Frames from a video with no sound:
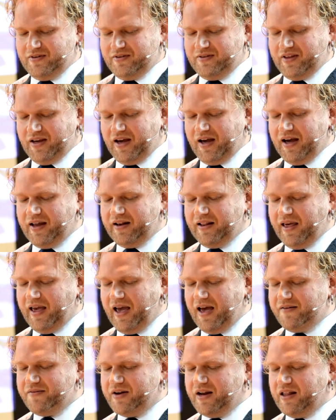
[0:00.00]
the kind they
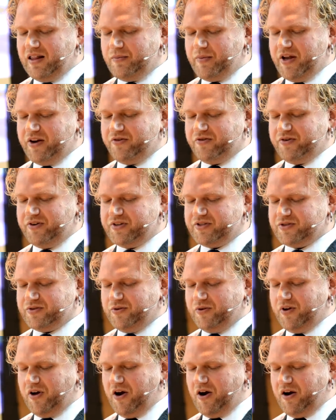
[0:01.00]
have in elementary
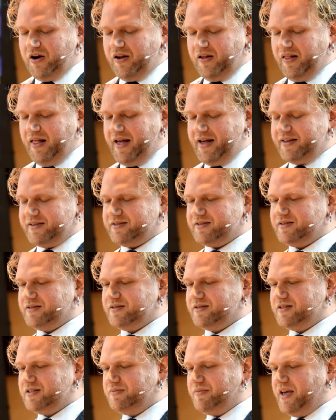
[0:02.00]
school art
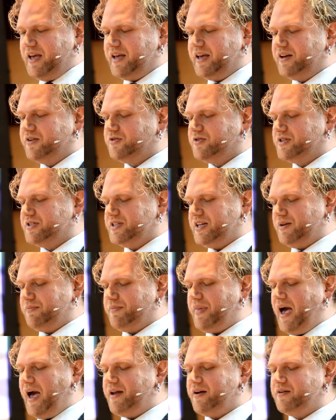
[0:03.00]
class to make interesting
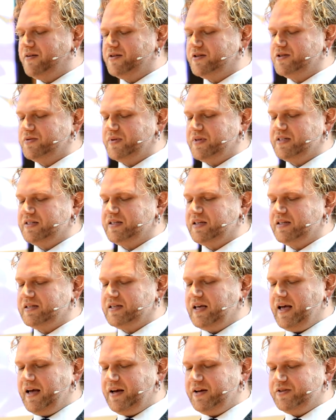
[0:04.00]
patterns with
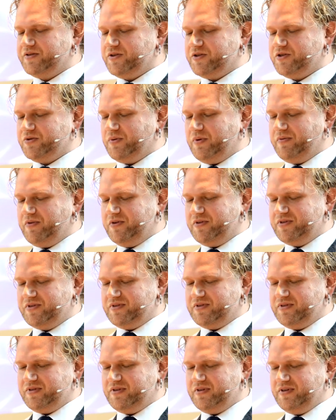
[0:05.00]
zigzags or
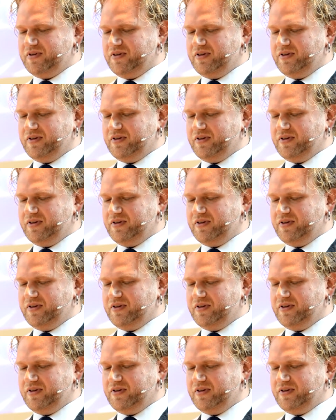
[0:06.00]
swivels.